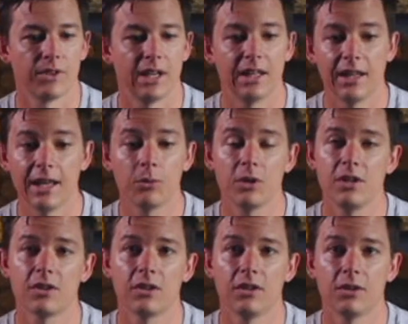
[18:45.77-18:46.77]
And then what you
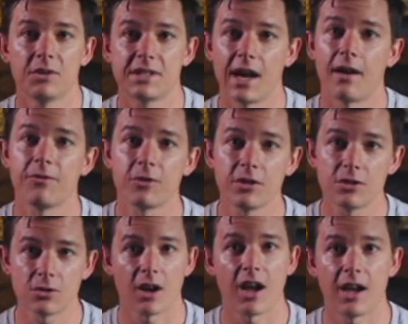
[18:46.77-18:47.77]
can do is after it
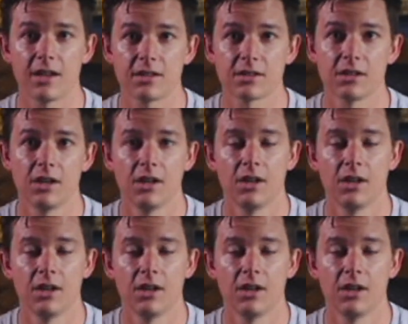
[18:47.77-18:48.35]
dries,